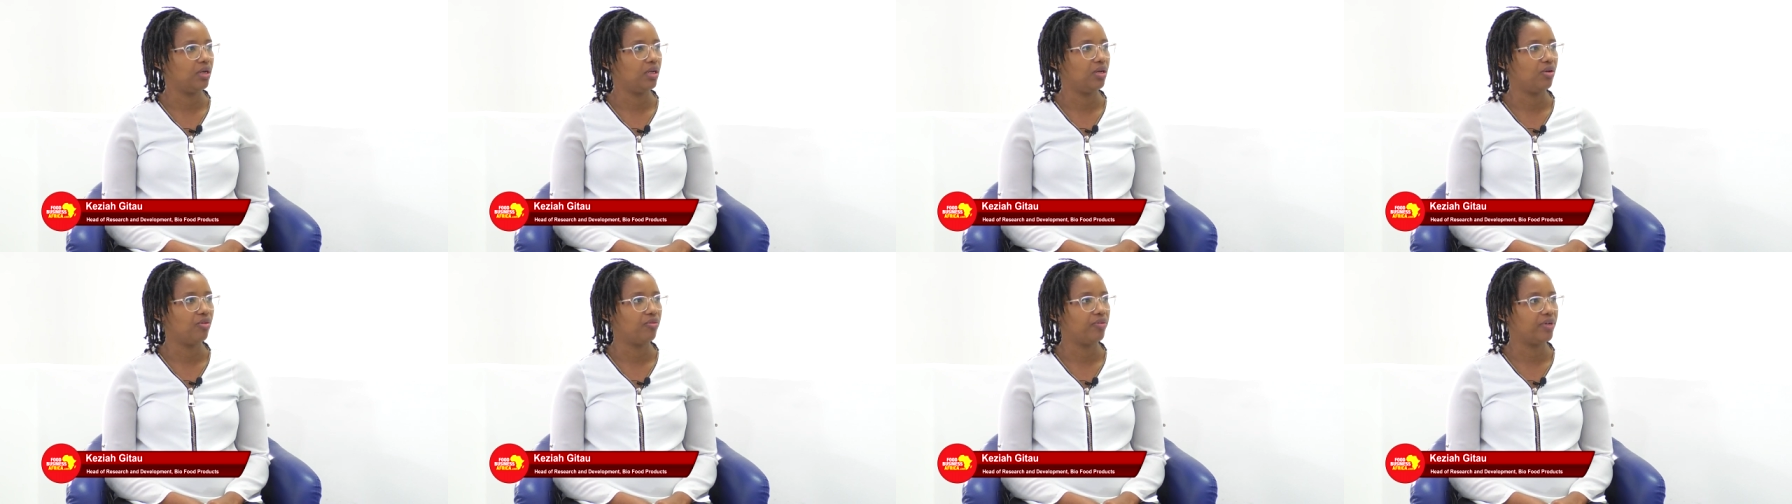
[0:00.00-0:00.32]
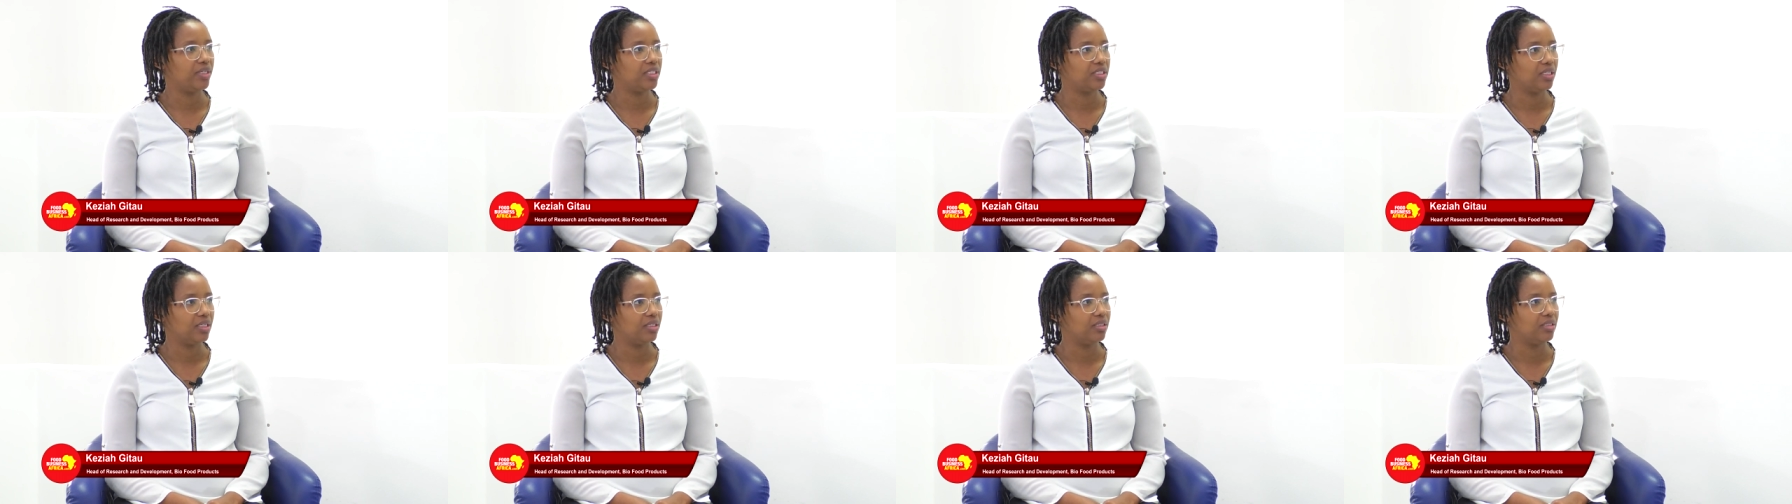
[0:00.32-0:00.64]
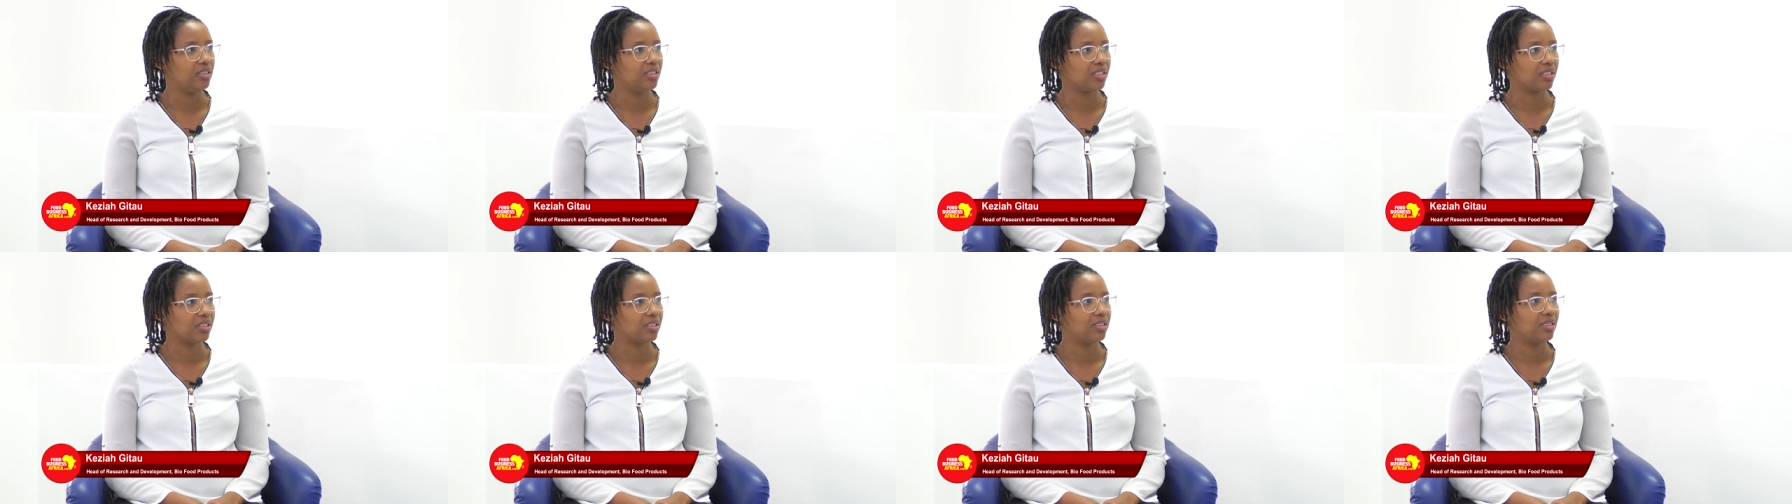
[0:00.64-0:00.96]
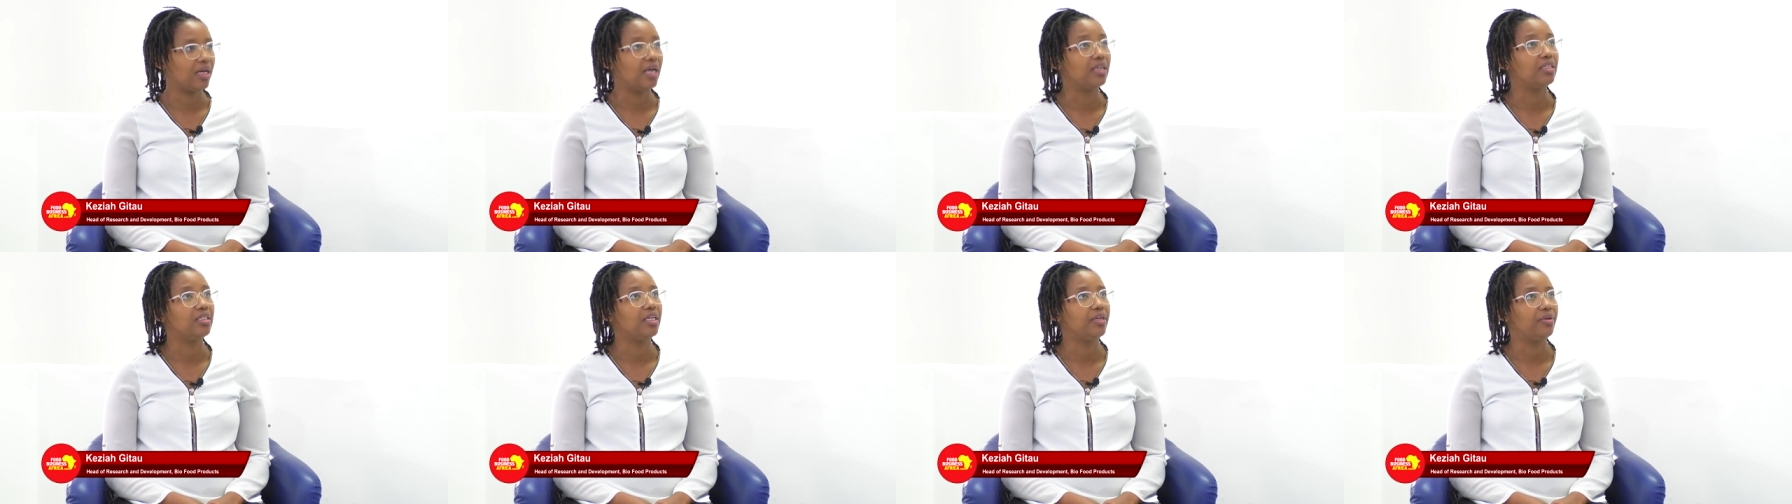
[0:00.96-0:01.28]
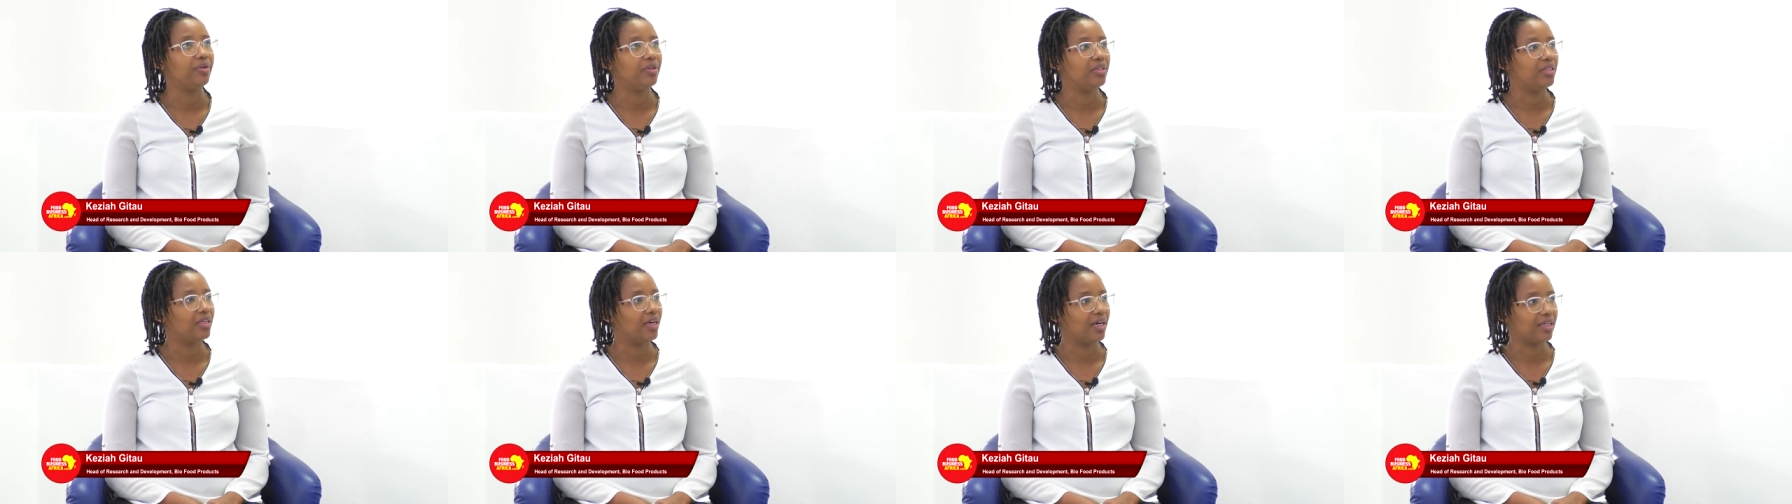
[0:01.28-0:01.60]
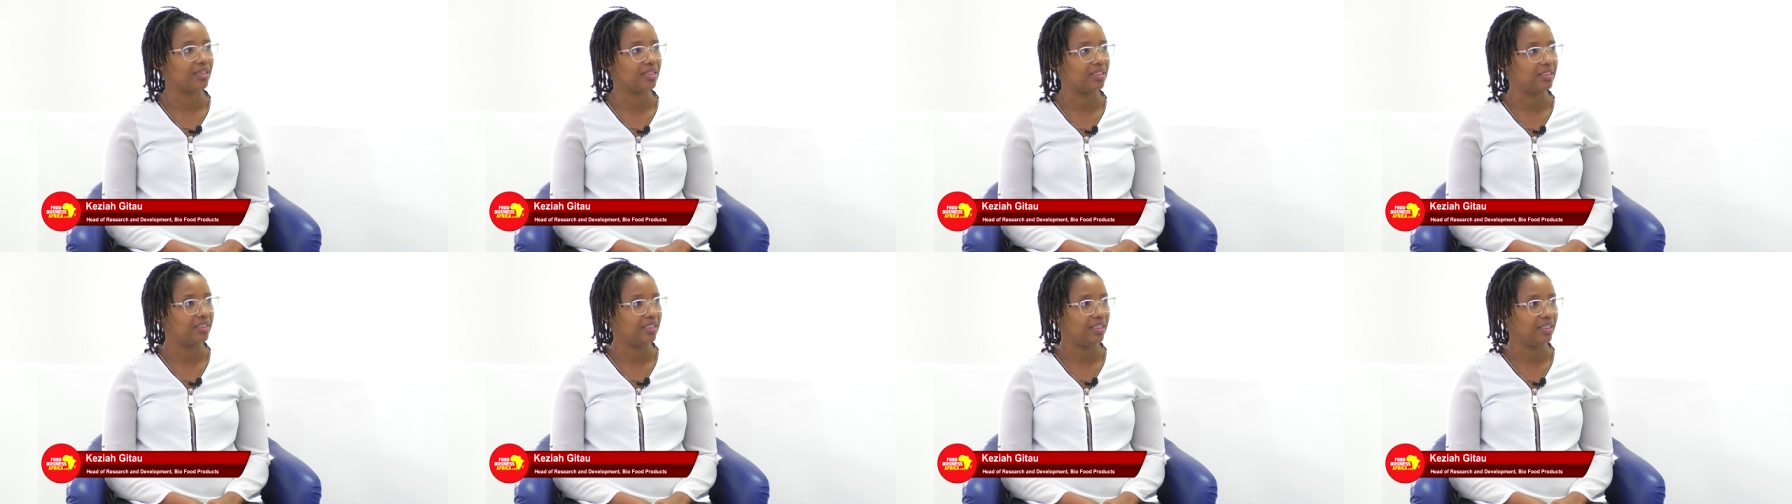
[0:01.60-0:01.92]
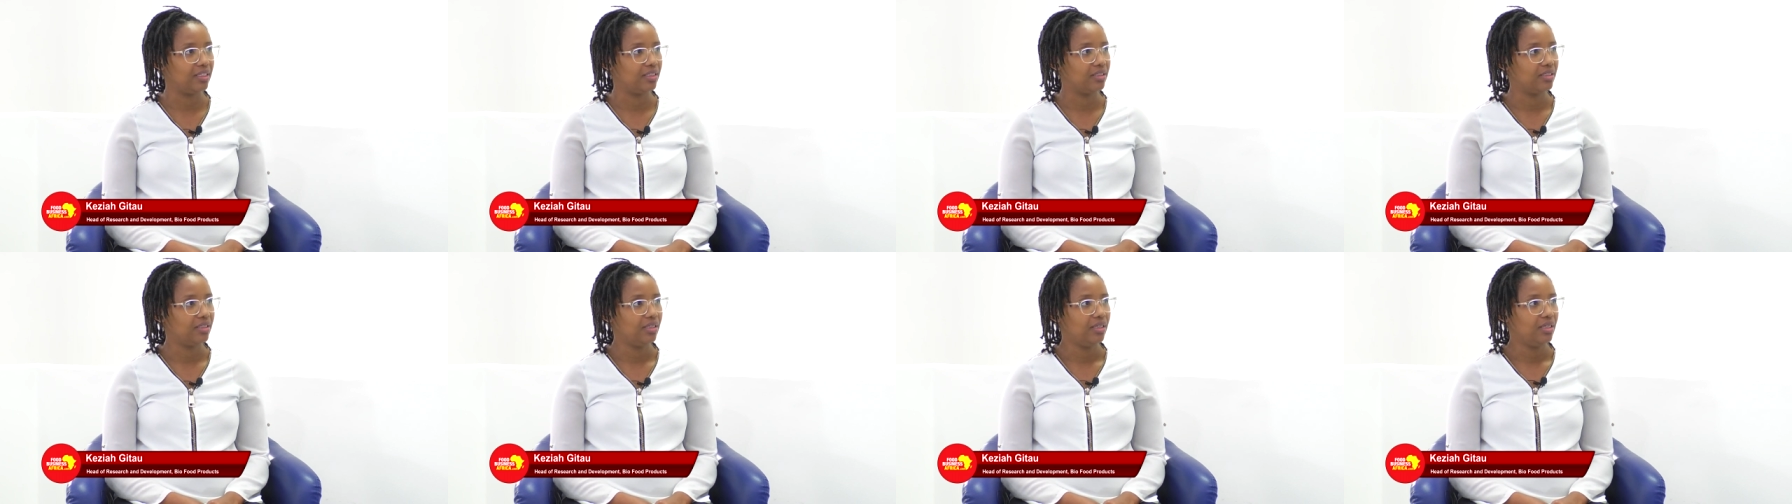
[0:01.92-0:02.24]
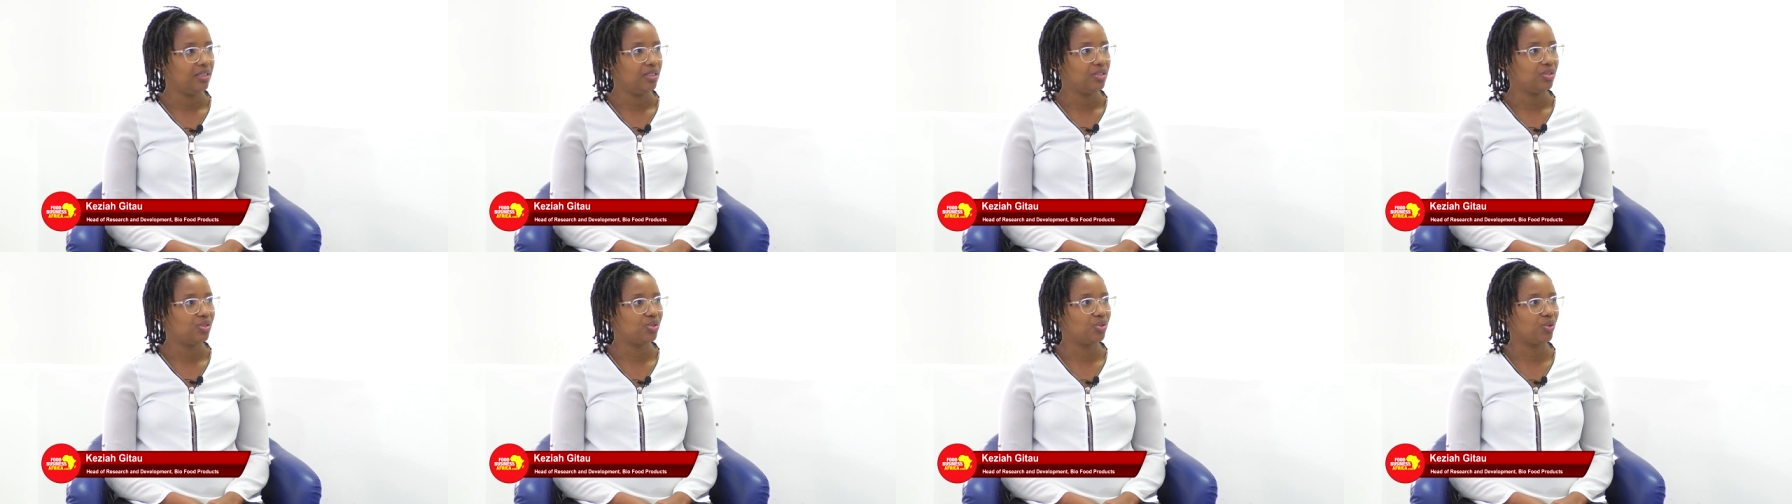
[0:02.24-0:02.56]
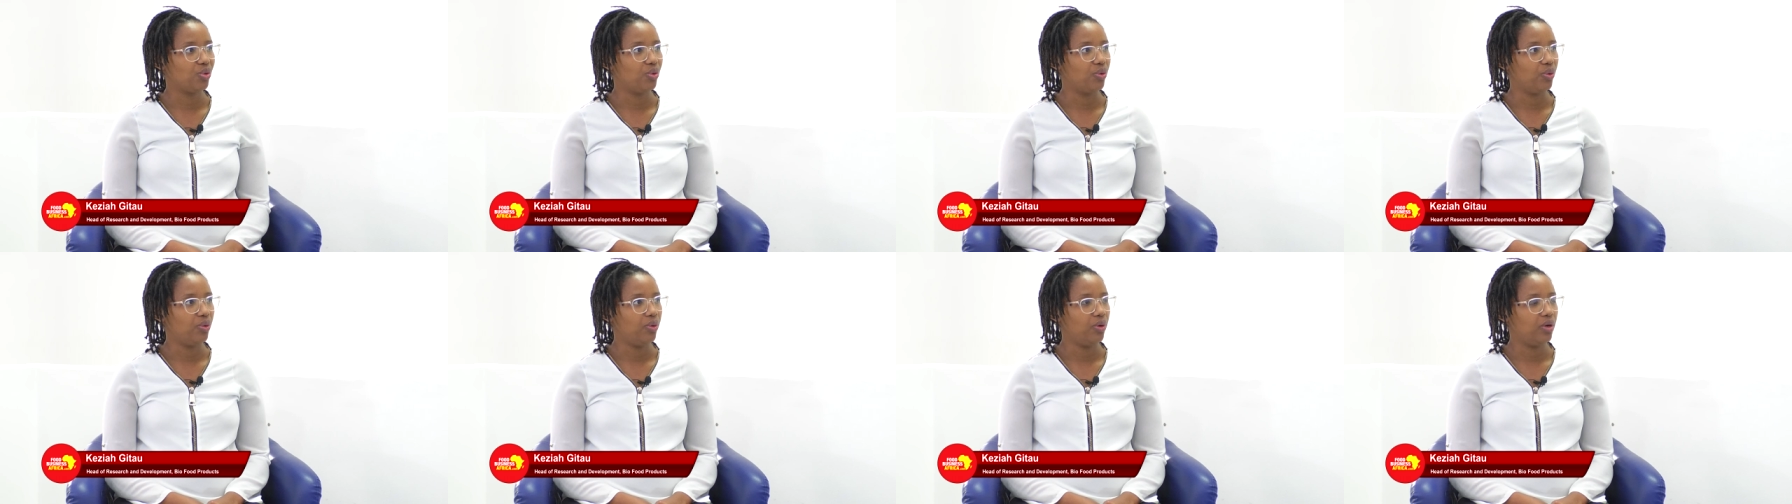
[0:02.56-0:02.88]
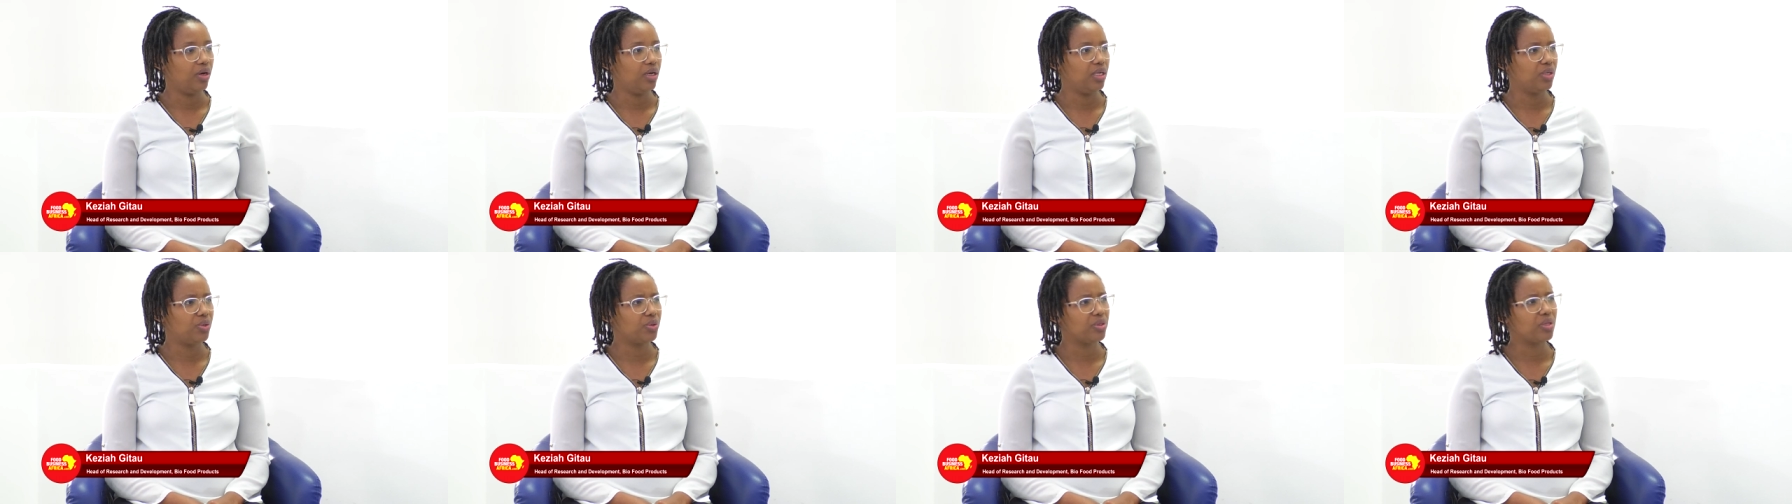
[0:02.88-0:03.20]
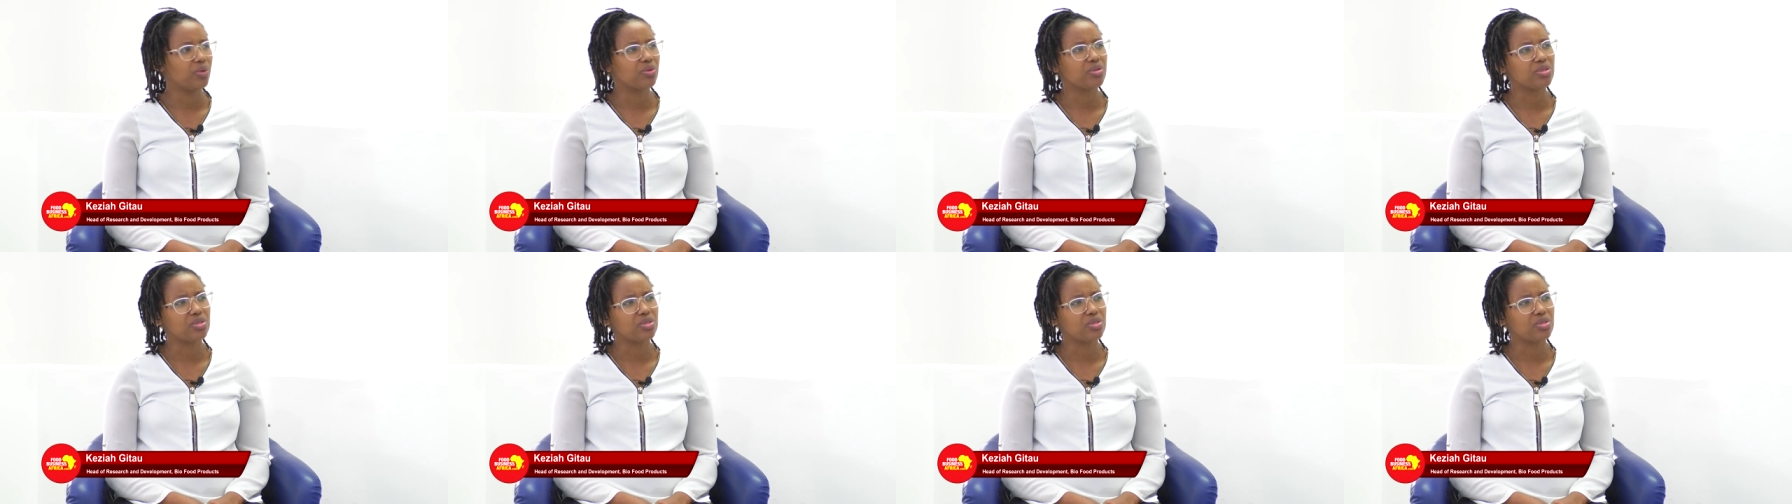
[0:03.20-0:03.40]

innovated just non-dairy the other day mm. so it, there